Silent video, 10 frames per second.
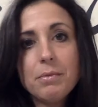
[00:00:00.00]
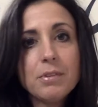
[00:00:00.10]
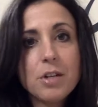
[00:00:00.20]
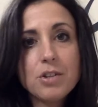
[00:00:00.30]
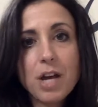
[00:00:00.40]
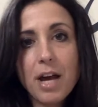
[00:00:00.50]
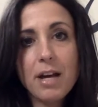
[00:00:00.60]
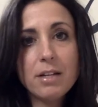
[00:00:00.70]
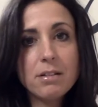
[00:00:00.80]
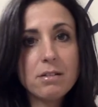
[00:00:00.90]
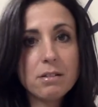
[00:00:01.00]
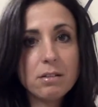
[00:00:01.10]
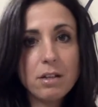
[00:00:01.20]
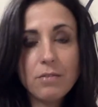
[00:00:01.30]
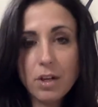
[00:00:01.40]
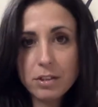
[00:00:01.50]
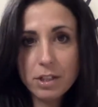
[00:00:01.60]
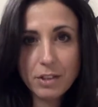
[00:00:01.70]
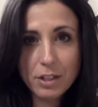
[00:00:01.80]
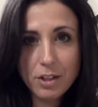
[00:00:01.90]
such as
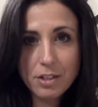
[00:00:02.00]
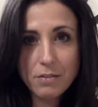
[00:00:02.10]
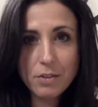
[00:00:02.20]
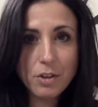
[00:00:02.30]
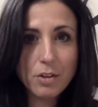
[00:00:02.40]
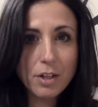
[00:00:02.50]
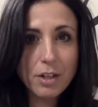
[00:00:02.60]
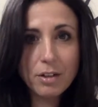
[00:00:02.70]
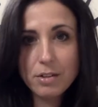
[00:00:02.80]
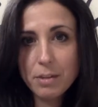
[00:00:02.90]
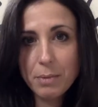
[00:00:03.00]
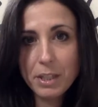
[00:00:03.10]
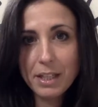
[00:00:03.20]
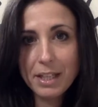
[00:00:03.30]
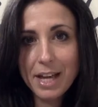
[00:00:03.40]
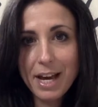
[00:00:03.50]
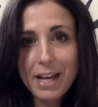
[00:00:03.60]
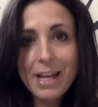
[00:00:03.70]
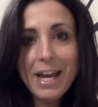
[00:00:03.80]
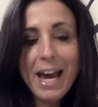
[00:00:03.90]
involuntary loss of urine or something like
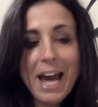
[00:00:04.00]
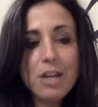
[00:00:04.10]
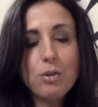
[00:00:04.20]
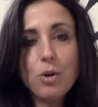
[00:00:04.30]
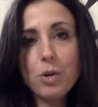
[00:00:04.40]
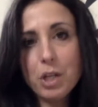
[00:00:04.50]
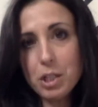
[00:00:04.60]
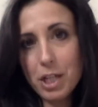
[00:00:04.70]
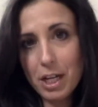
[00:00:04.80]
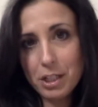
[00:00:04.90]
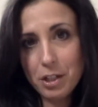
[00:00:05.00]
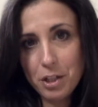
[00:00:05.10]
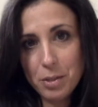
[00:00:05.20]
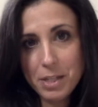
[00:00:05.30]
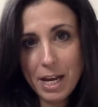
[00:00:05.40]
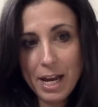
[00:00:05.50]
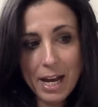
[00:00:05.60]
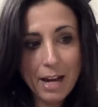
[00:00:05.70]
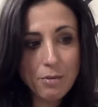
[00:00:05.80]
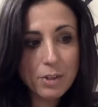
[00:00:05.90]
that, and you go to your doctor and you say,
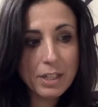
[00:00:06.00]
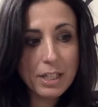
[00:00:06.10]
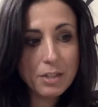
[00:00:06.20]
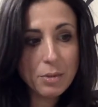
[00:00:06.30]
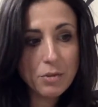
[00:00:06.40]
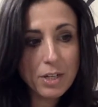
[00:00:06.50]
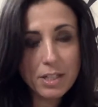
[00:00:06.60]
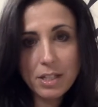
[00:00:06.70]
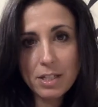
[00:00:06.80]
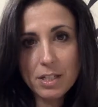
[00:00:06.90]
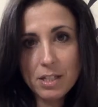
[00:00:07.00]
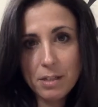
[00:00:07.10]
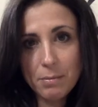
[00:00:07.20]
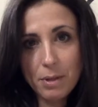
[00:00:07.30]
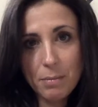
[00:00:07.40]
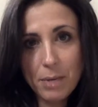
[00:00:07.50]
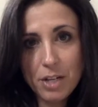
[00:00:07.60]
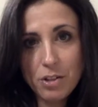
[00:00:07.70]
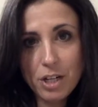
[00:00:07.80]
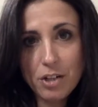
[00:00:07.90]
I really need to address this, this is a
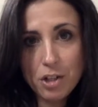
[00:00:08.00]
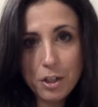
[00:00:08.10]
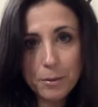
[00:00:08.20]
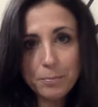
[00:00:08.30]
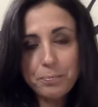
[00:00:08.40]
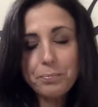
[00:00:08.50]
major issue,